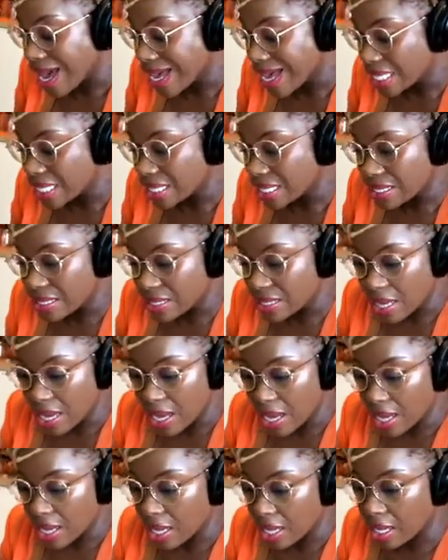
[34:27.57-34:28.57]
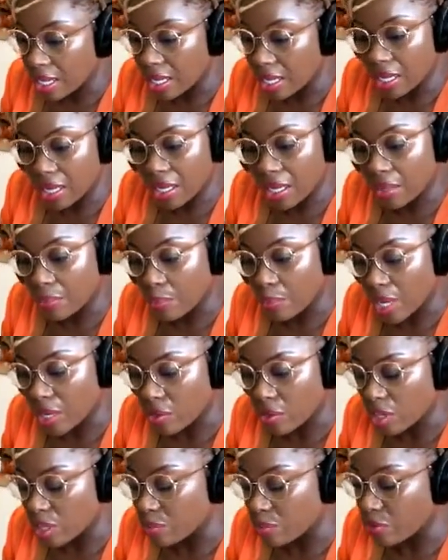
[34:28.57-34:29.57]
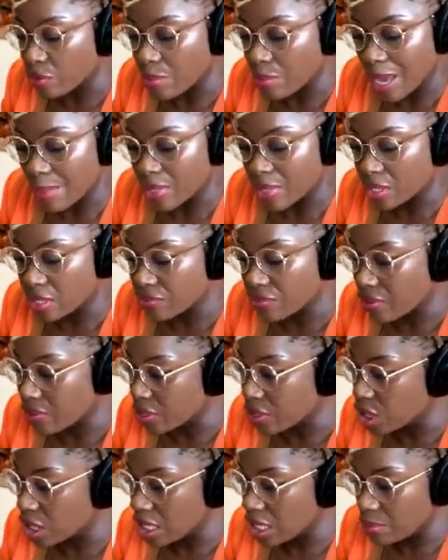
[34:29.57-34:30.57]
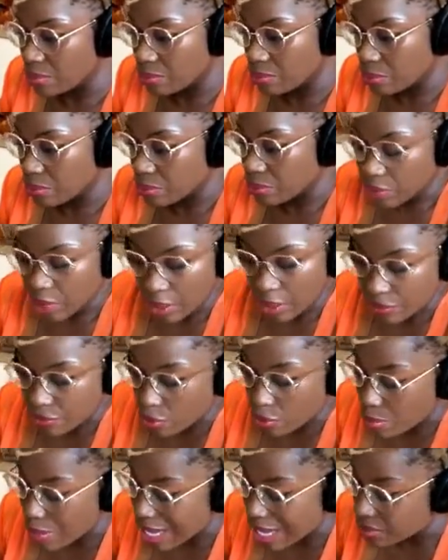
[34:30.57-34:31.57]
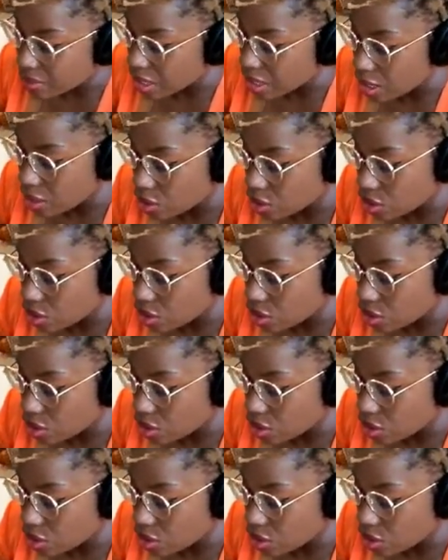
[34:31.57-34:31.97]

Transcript: and I got them from Amazon, very cheap, about £4